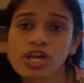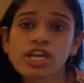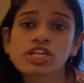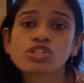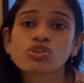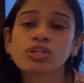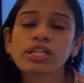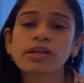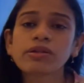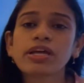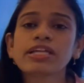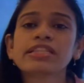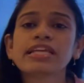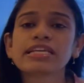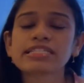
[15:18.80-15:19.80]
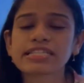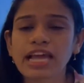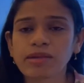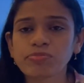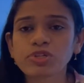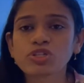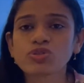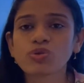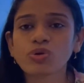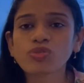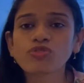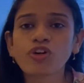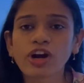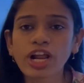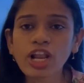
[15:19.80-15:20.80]
so that things can be stored
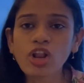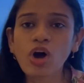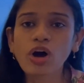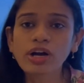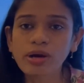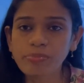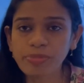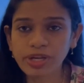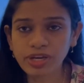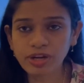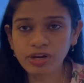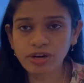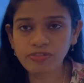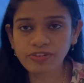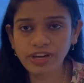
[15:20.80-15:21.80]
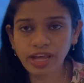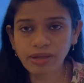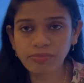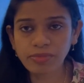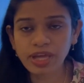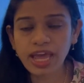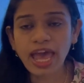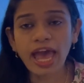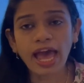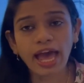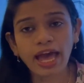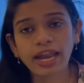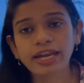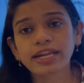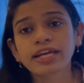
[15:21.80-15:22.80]
for a longer period of time,
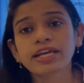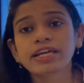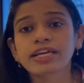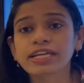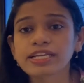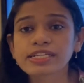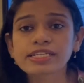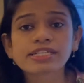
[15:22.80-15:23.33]
and it